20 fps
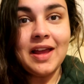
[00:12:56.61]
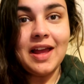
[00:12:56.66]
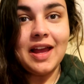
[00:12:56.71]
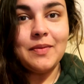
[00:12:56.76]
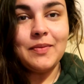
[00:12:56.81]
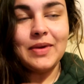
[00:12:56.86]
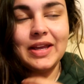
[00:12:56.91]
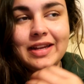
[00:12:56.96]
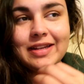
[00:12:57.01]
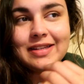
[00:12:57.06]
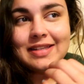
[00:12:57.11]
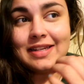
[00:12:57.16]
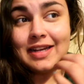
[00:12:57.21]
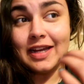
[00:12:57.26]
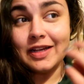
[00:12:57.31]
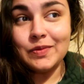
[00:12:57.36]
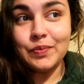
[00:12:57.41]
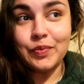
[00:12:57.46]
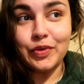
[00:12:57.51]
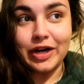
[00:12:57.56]
I mean, it's a
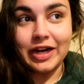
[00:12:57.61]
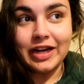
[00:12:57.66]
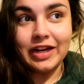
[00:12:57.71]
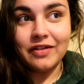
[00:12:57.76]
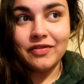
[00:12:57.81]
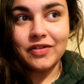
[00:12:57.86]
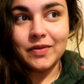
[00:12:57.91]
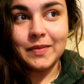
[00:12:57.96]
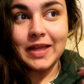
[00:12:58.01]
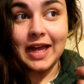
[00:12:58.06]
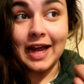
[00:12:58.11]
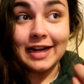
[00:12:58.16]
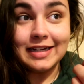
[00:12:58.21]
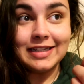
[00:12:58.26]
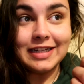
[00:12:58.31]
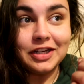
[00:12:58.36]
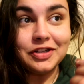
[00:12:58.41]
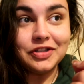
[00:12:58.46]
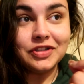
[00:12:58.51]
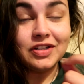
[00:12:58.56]
nice break from the high
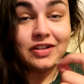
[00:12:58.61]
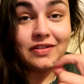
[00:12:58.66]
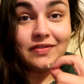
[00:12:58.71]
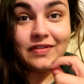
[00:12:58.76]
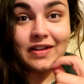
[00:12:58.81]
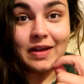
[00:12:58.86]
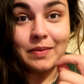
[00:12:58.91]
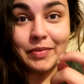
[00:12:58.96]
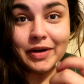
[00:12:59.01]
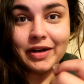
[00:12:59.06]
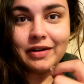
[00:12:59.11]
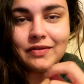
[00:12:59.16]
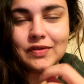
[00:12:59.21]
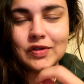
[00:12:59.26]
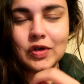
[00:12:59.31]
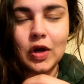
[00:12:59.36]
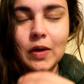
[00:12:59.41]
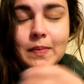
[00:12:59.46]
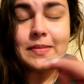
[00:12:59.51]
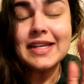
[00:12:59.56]
tension of Empire of
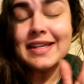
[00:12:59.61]
Storms.